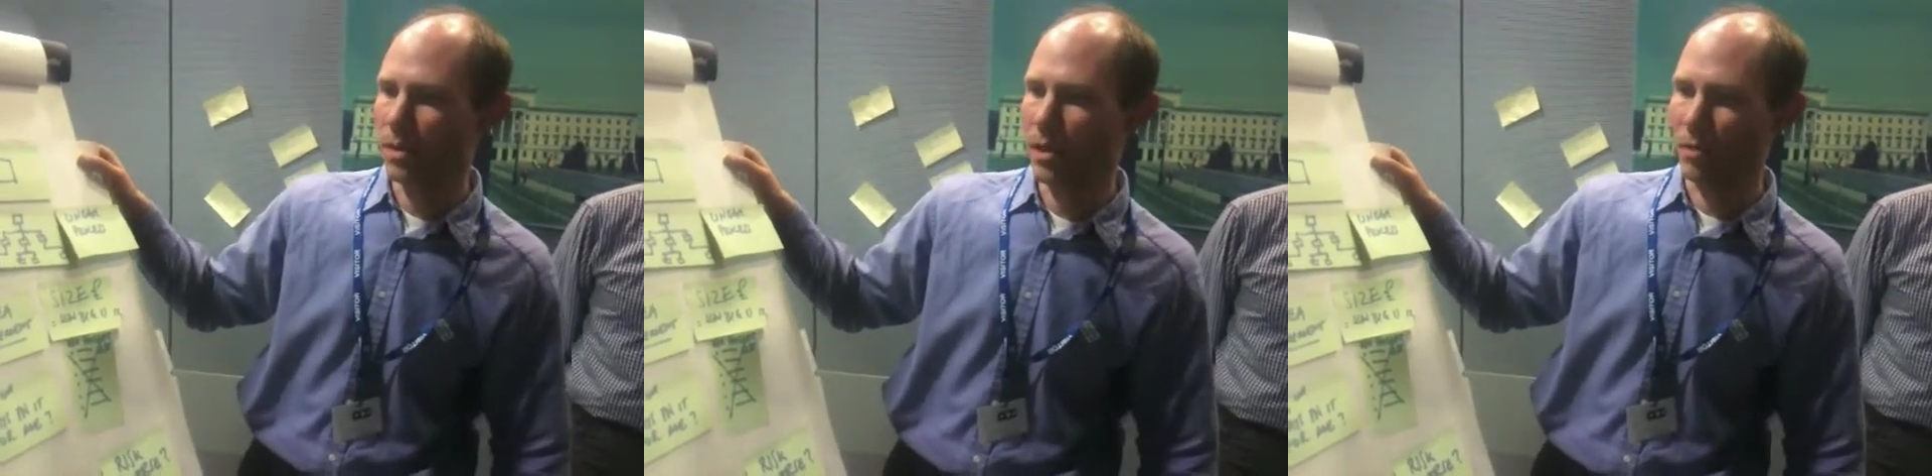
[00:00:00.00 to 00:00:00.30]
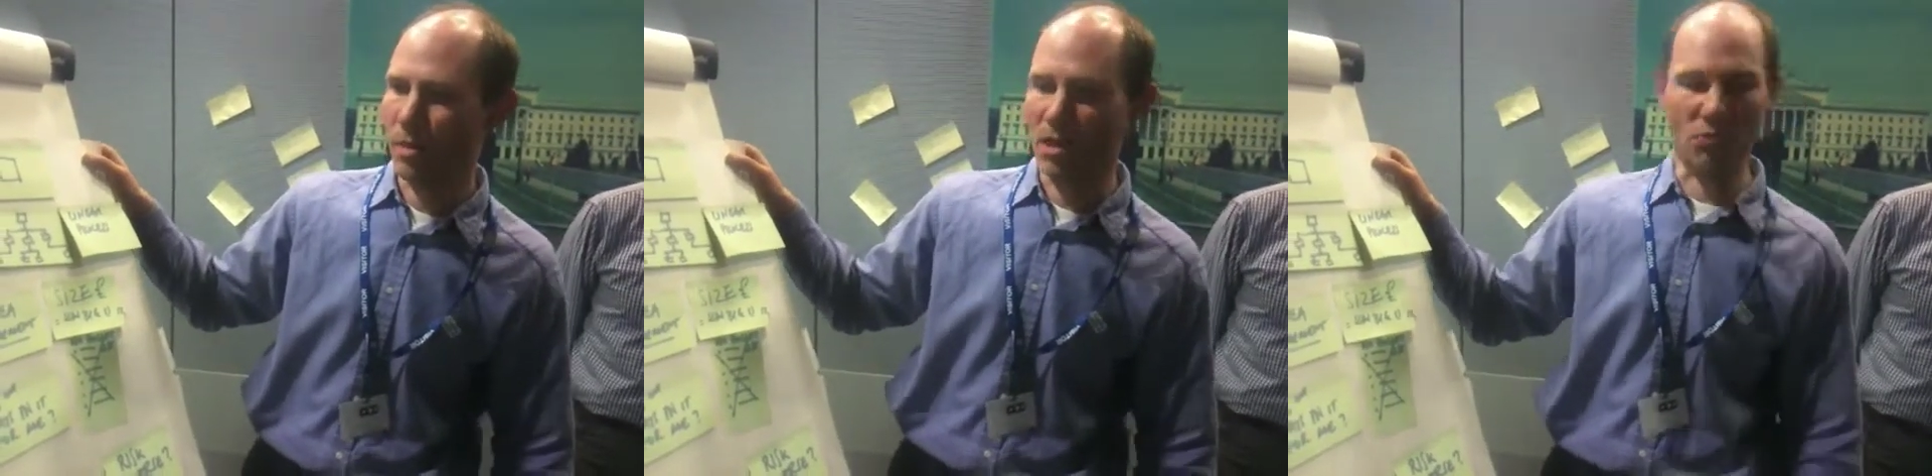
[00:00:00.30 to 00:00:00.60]
hit
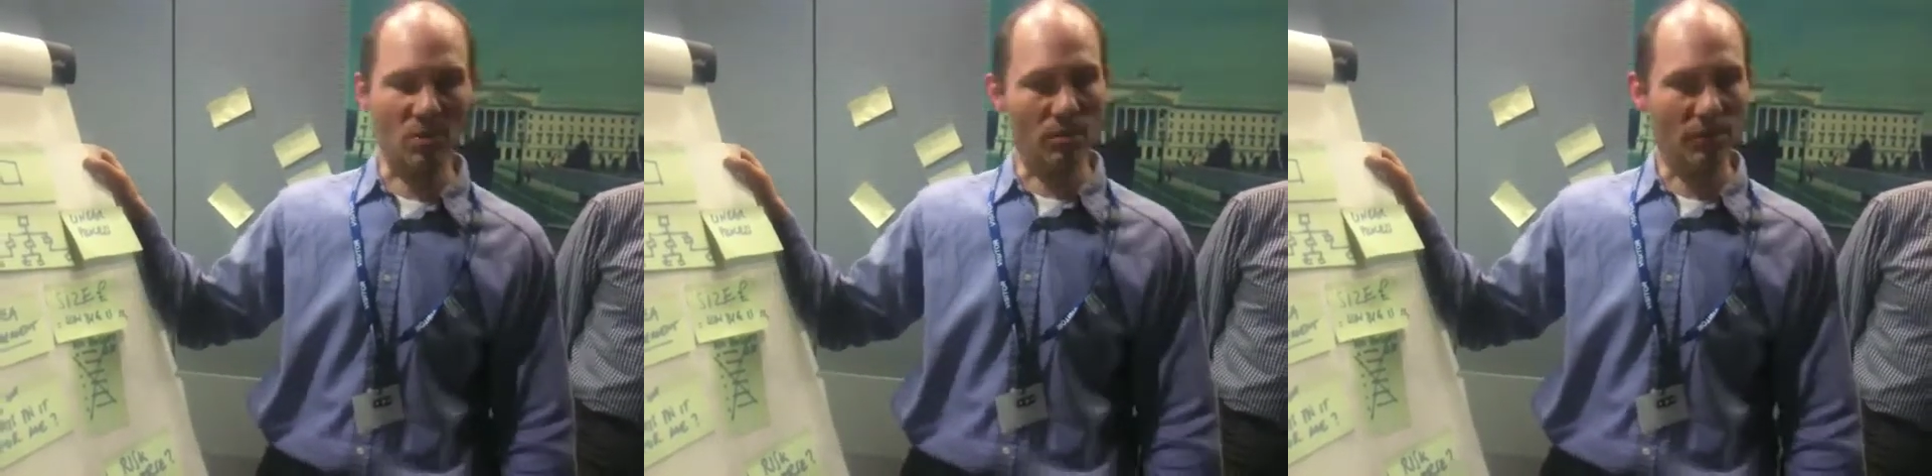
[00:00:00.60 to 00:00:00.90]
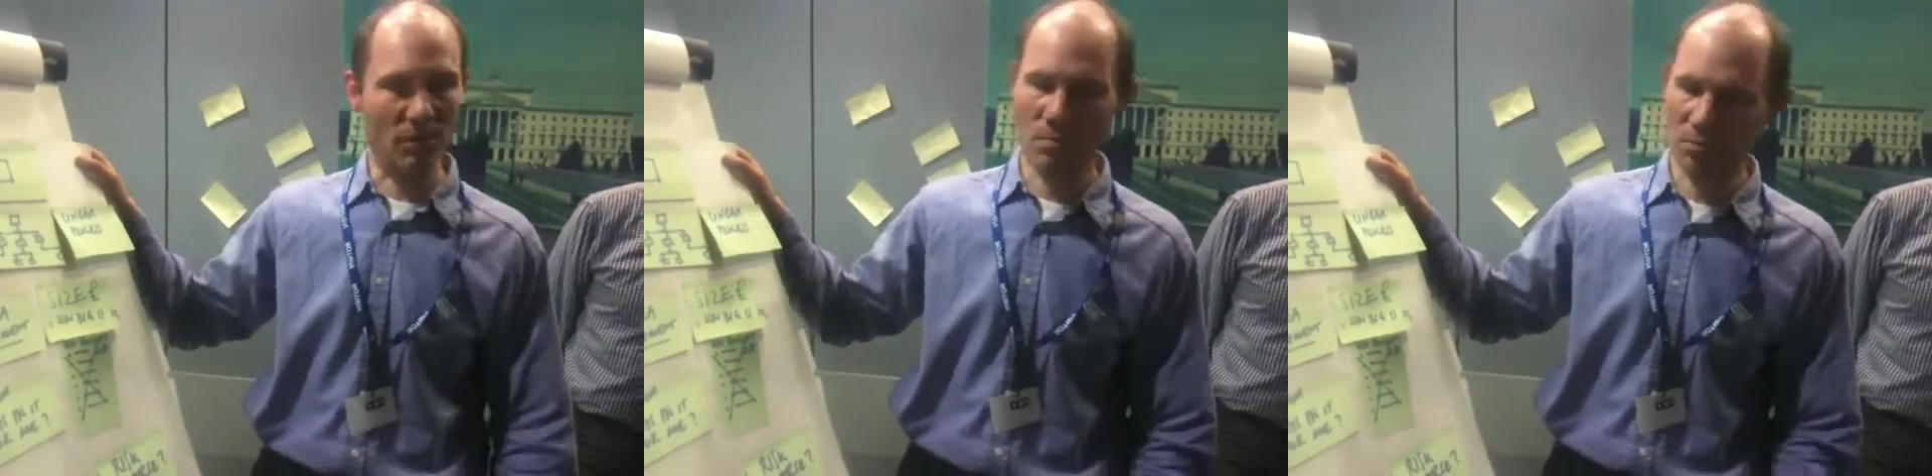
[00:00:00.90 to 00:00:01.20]
the mainstream
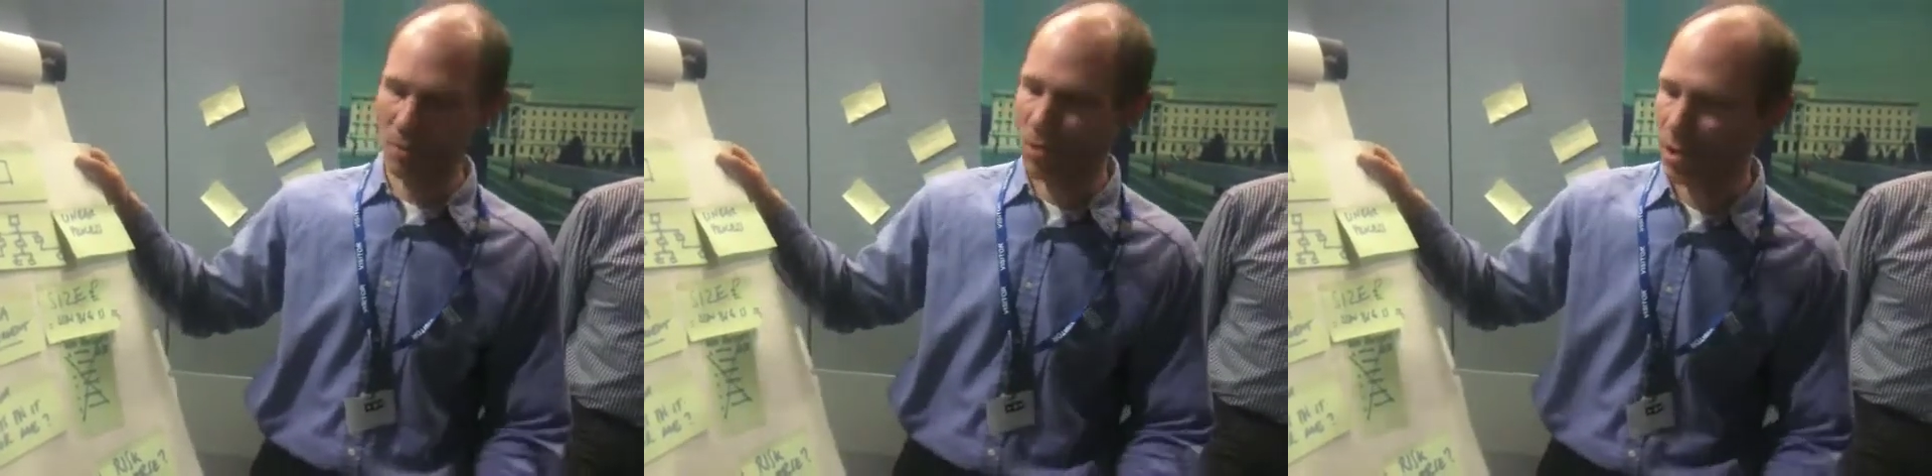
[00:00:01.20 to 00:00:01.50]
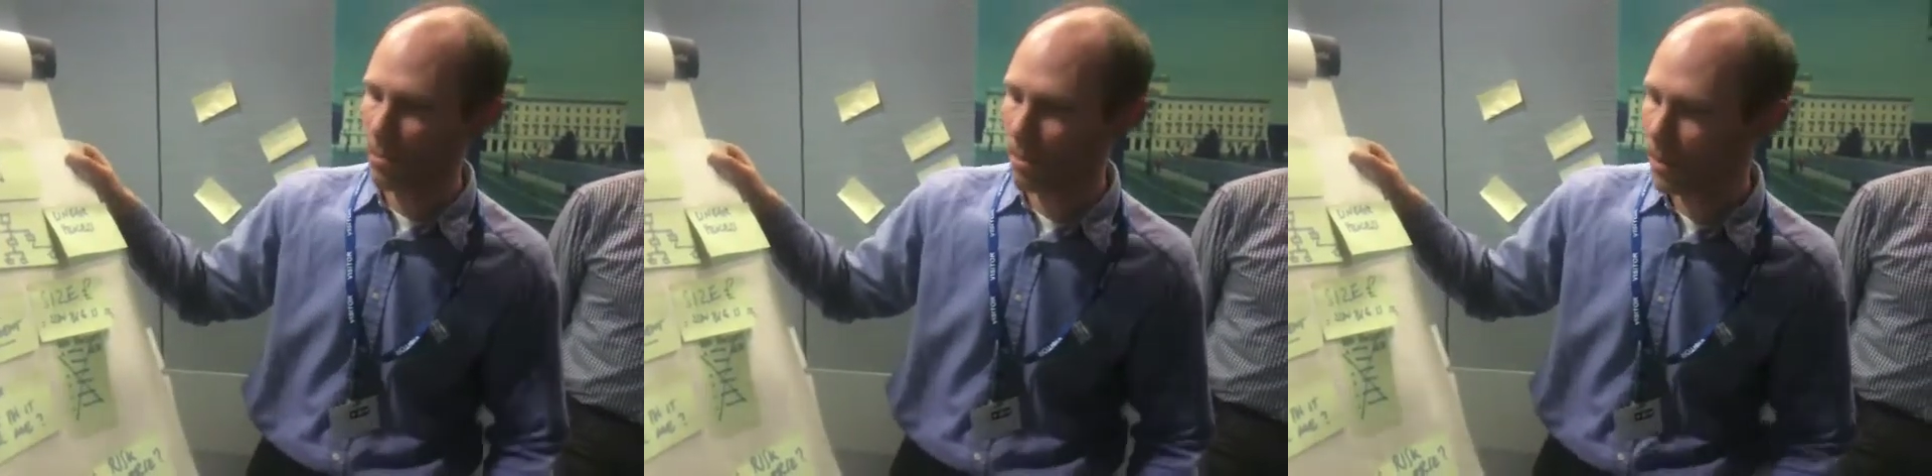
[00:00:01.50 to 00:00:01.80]
for some
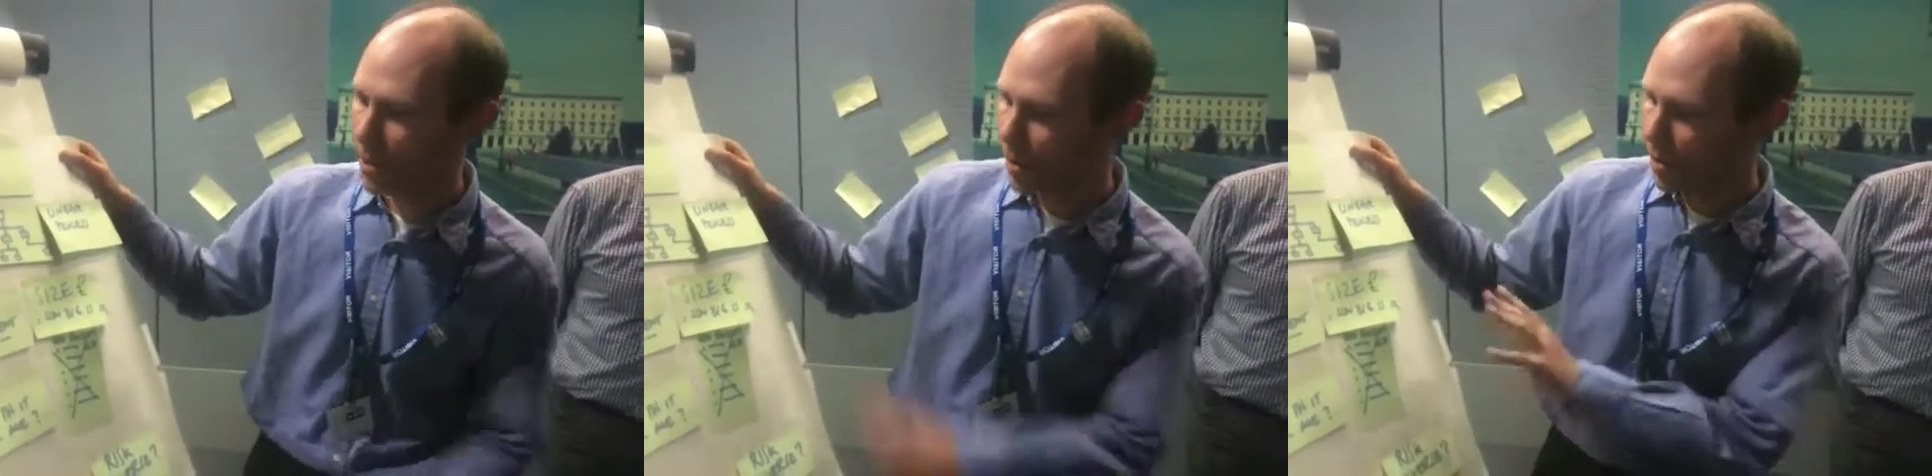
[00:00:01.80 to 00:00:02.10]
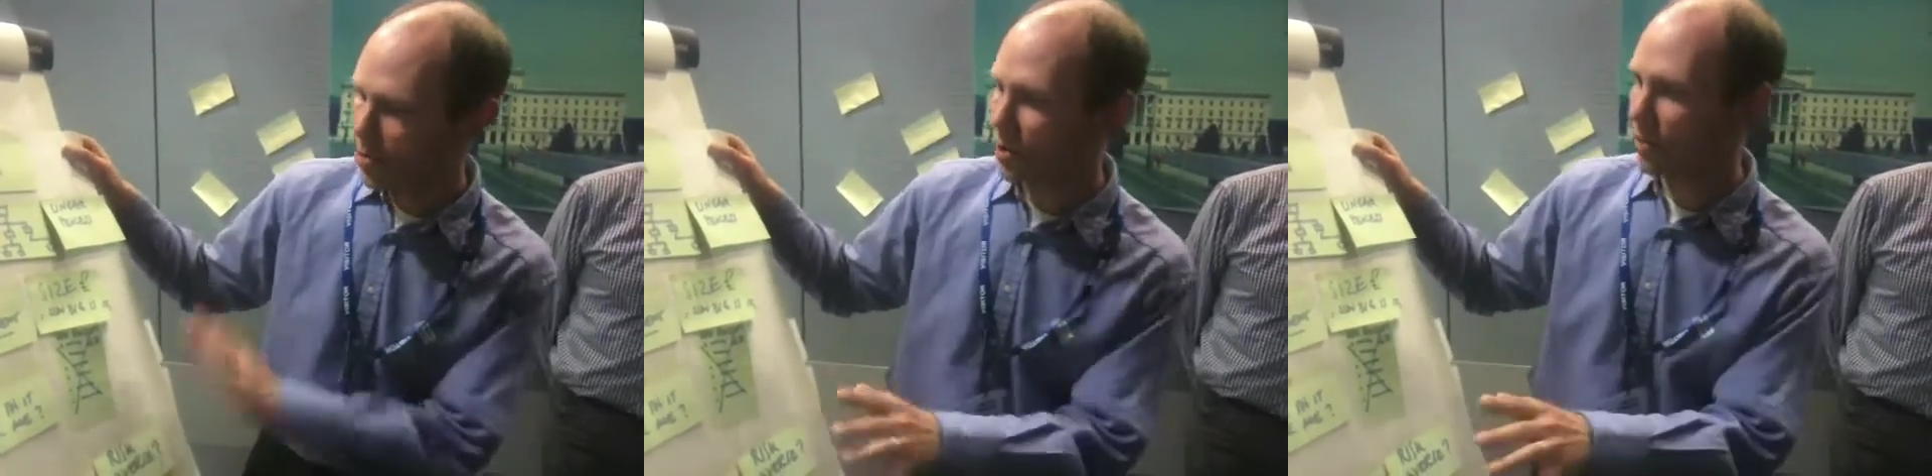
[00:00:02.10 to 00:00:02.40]
time?
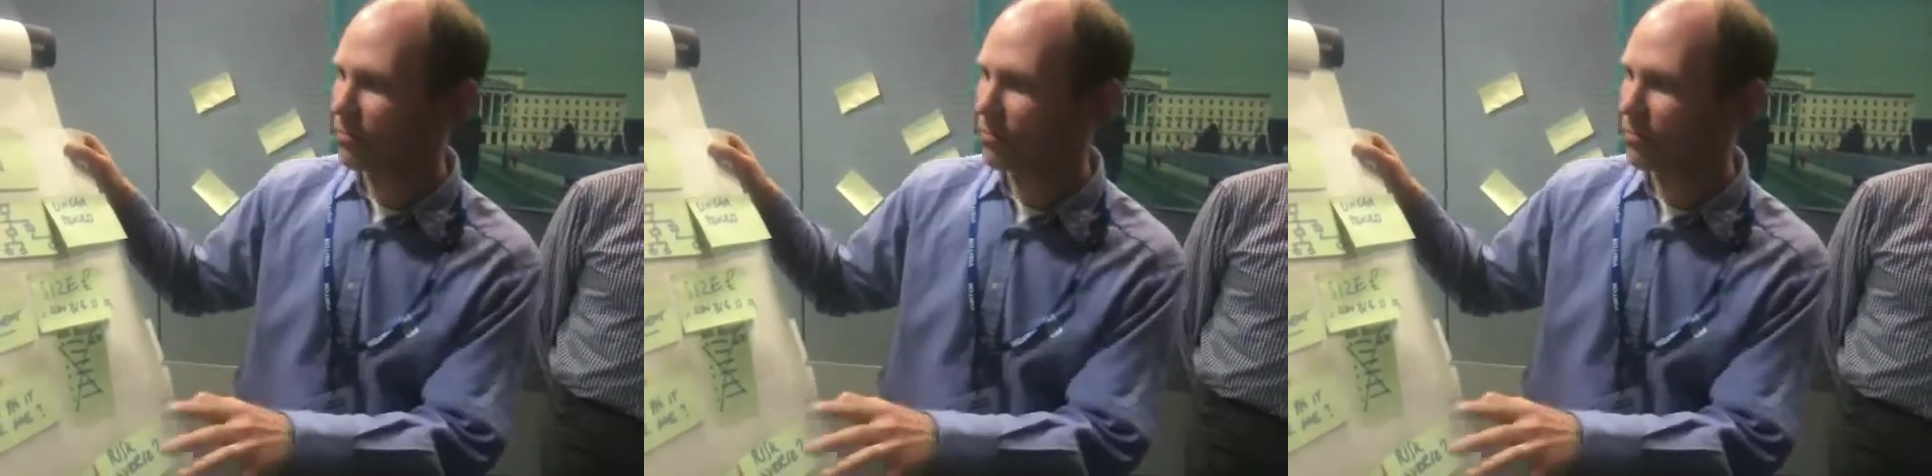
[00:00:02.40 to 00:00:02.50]
So,